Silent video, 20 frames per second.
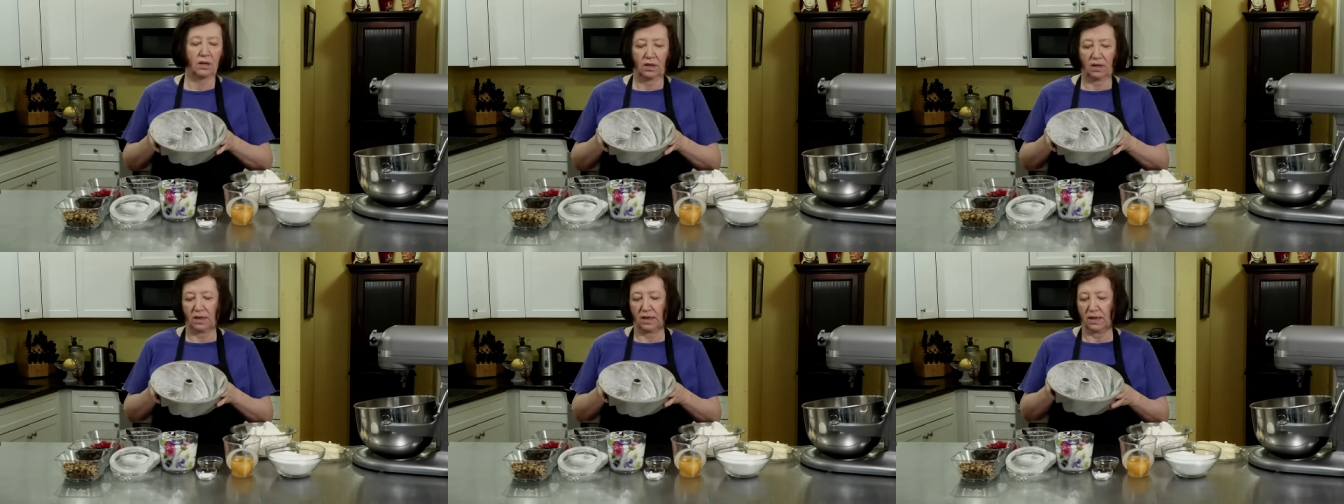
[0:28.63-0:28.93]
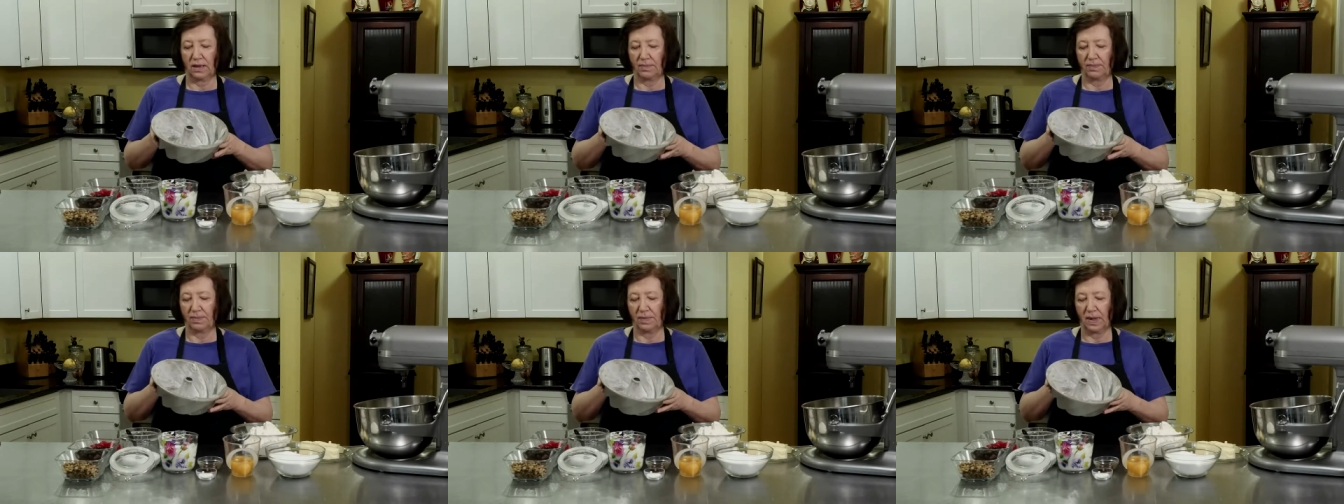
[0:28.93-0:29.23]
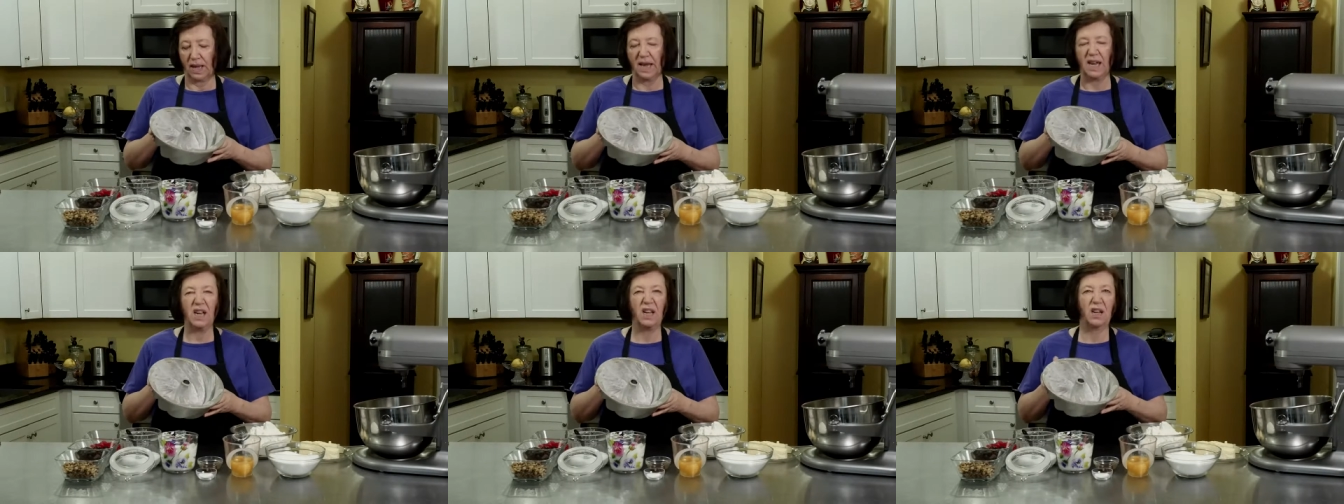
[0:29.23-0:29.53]

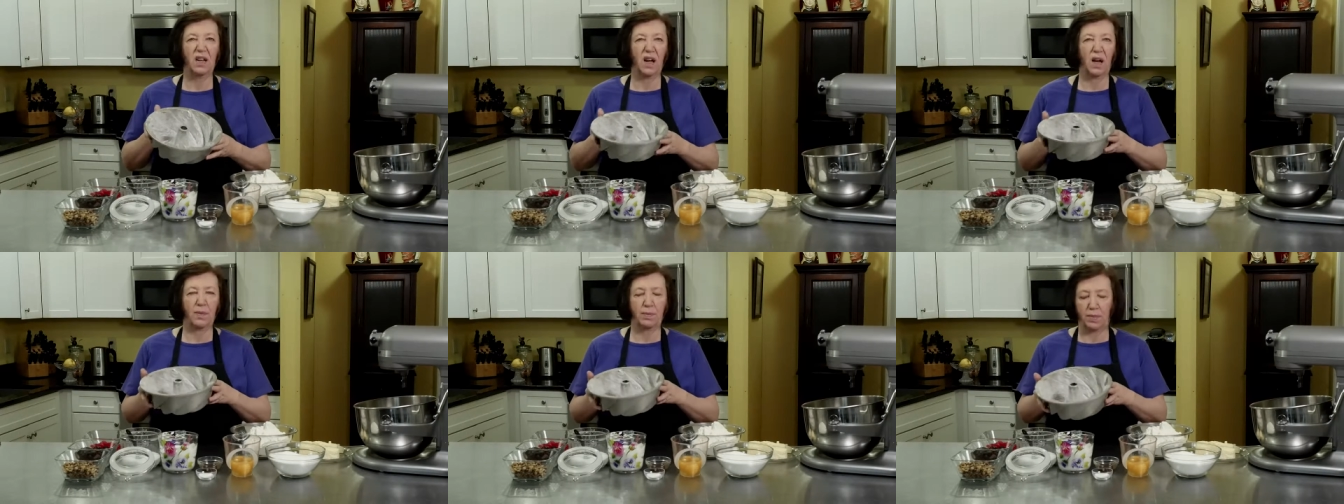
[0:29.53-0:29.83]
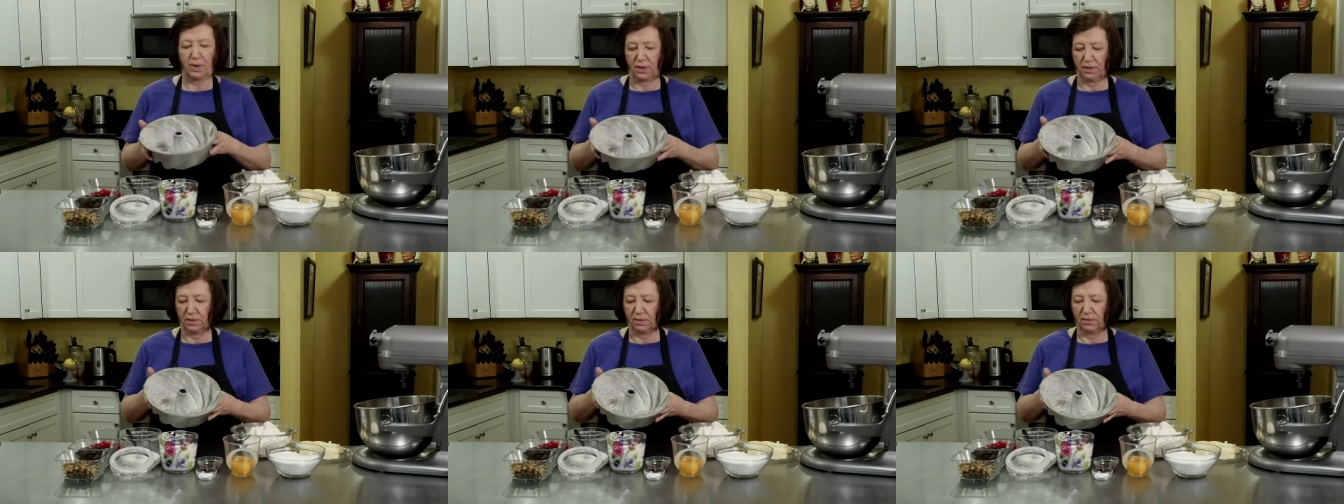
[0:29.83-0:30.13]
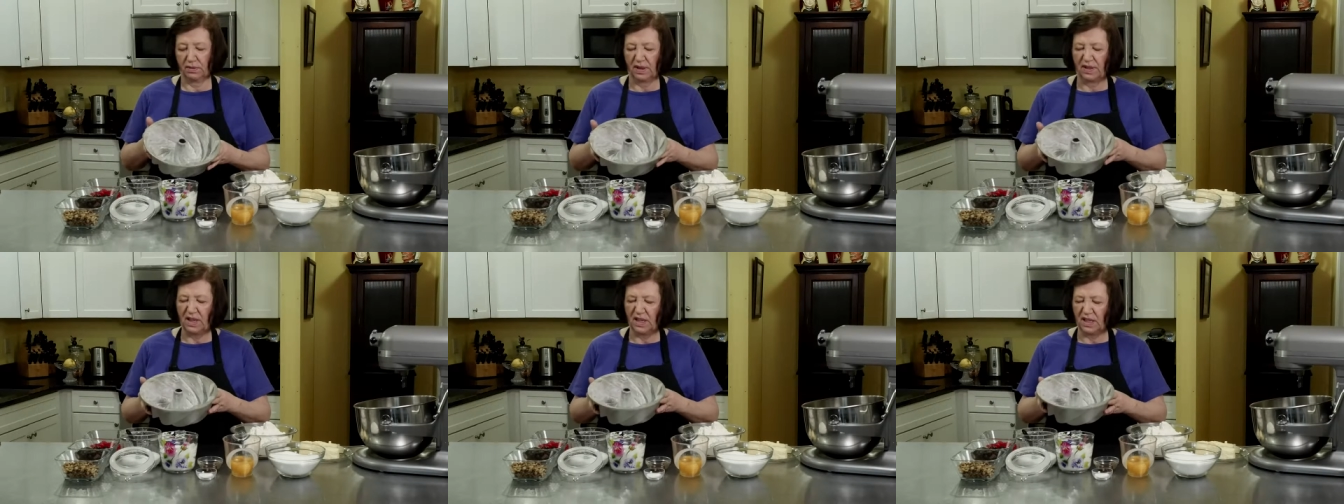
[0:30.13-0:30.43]
um, eight cup,
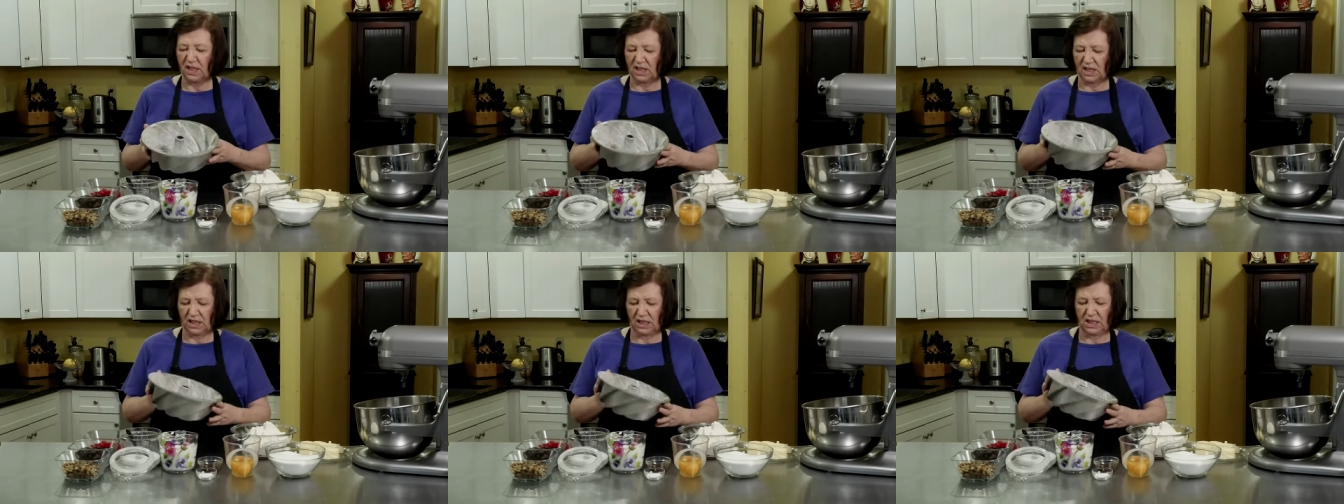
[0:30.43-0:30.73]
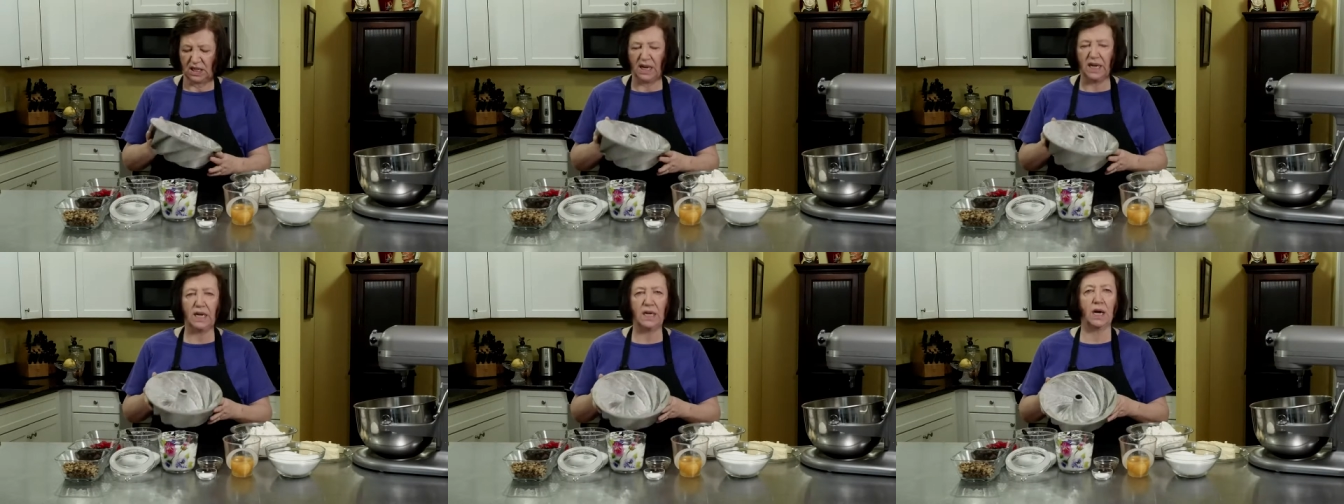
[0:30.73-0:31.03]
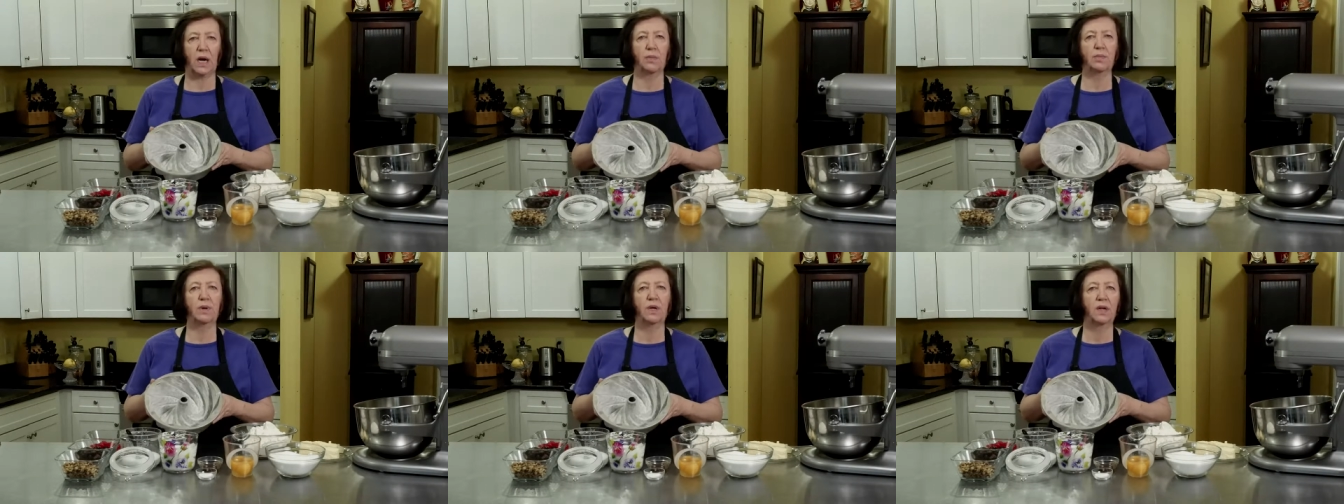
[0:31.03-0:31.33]
I think this is an eight
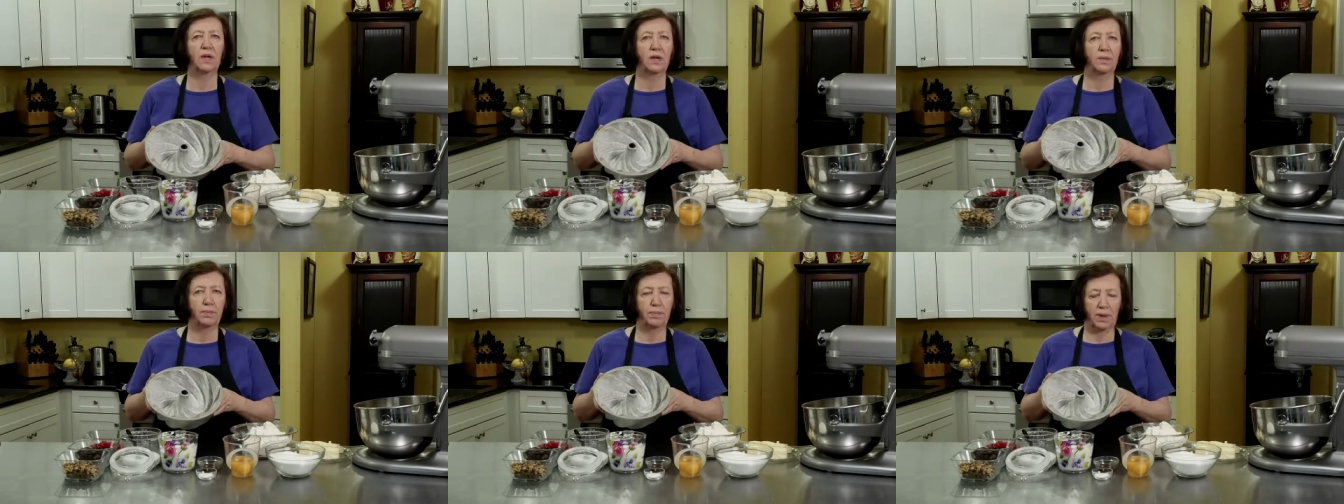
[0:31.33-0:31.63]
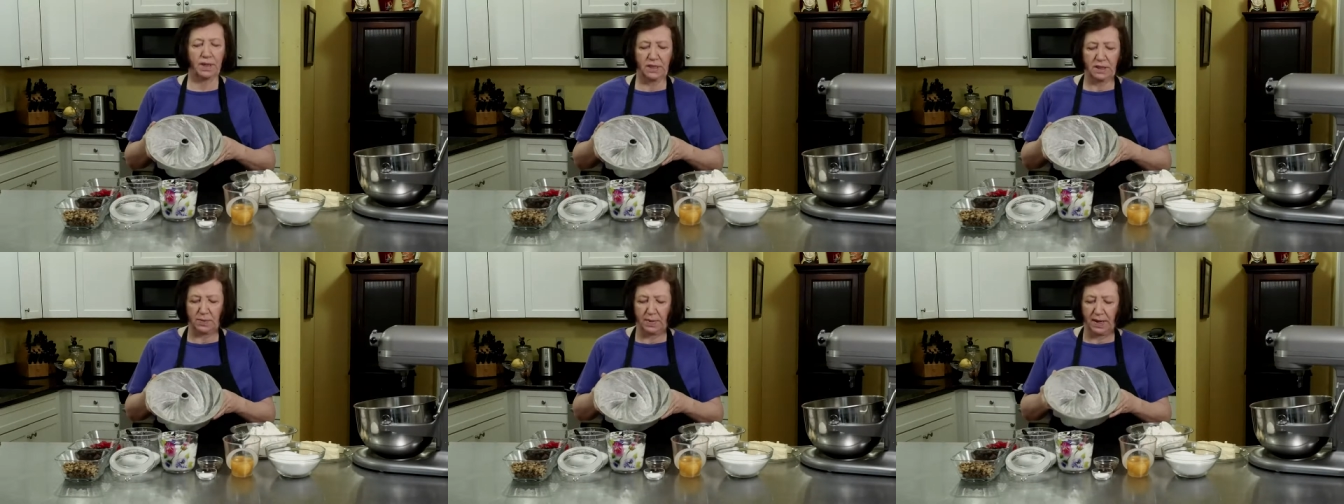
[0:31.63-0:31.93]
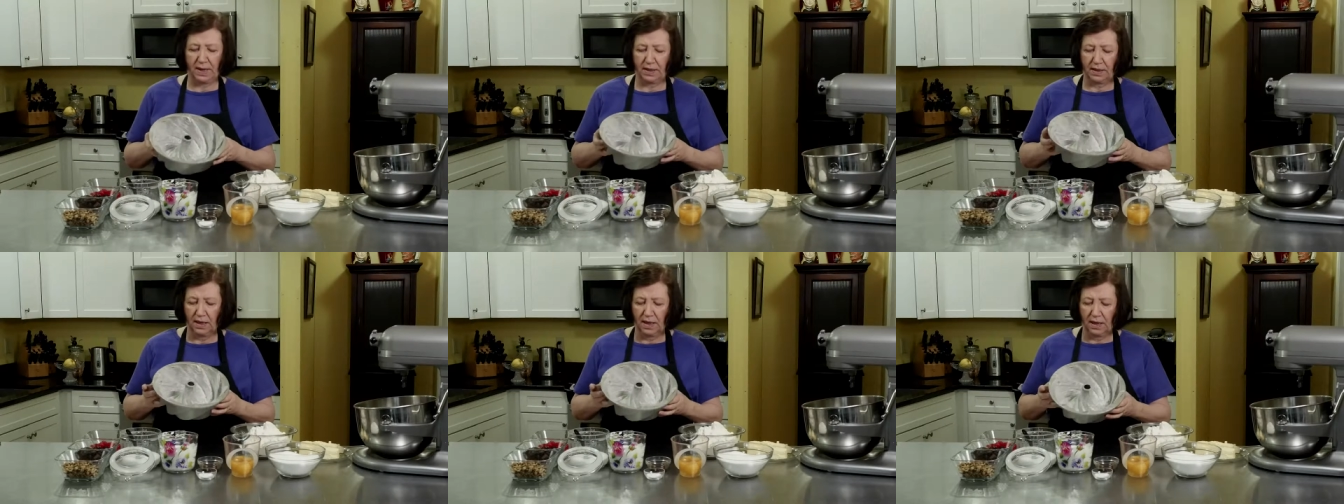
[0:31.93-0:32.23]
cup Bundt
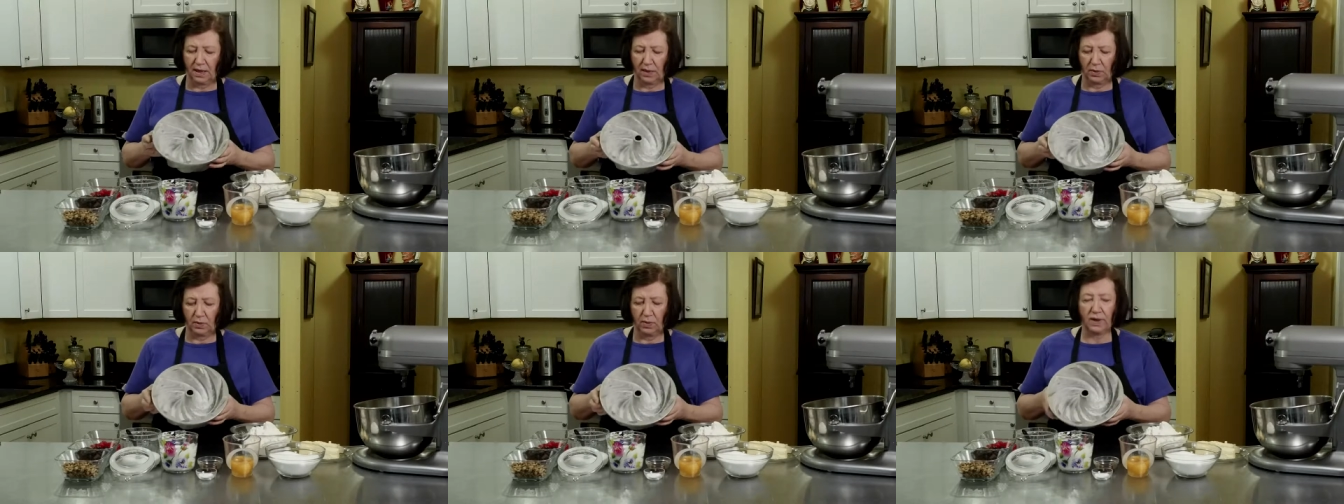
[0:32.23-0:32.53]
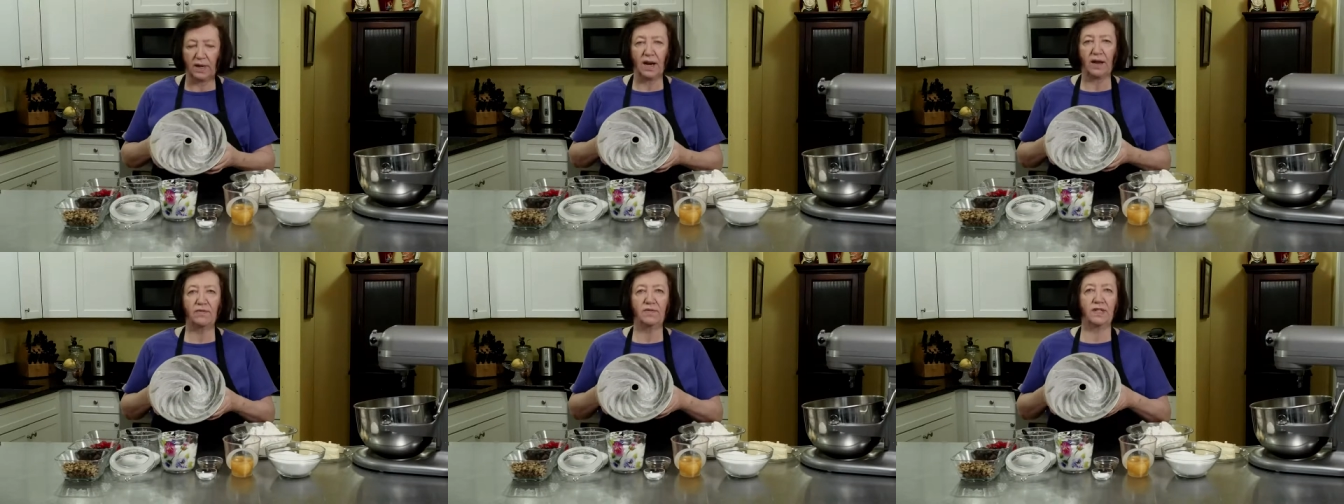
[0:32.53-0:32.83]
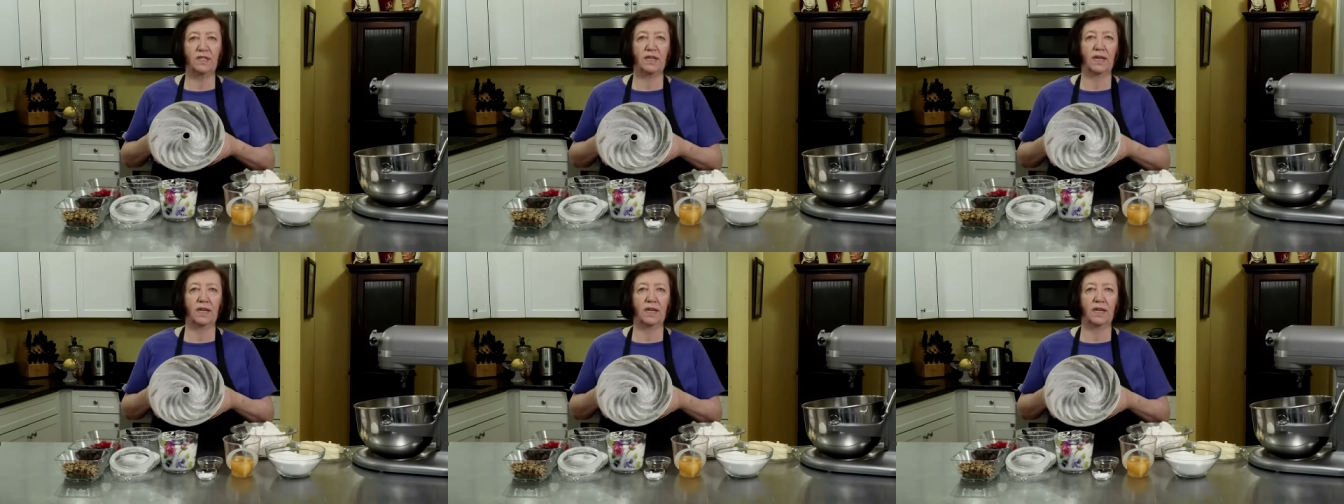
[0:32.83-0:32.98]
pan. And what I've